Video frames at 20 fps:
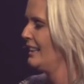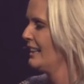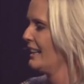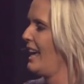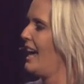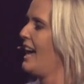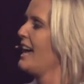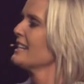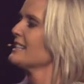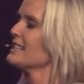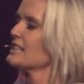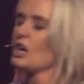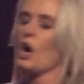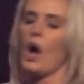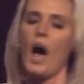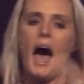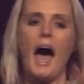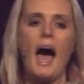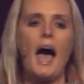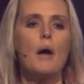Okay, so
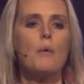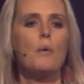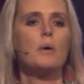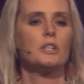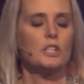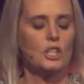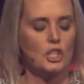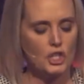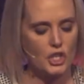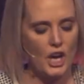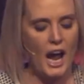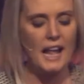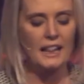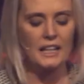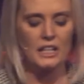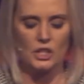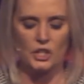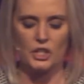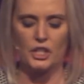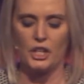I want to
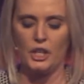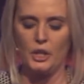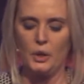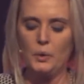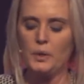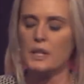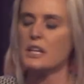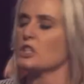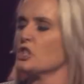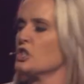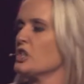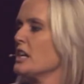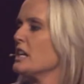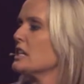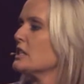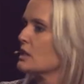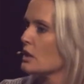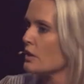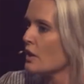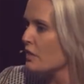challenge you this year
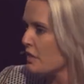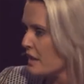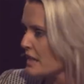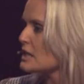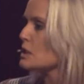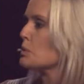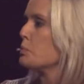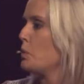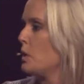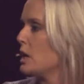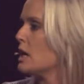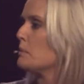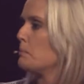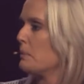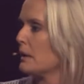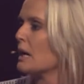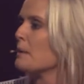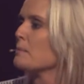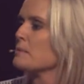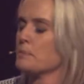so that this word
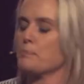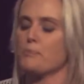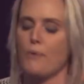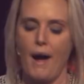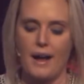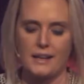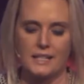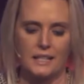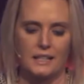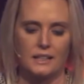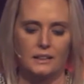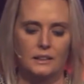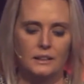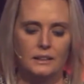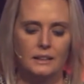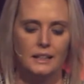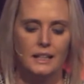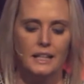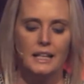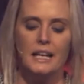becomes practical
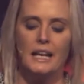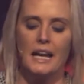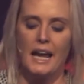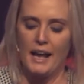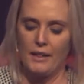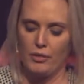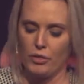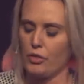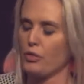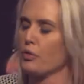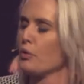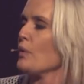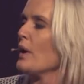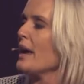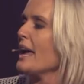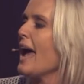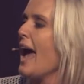in three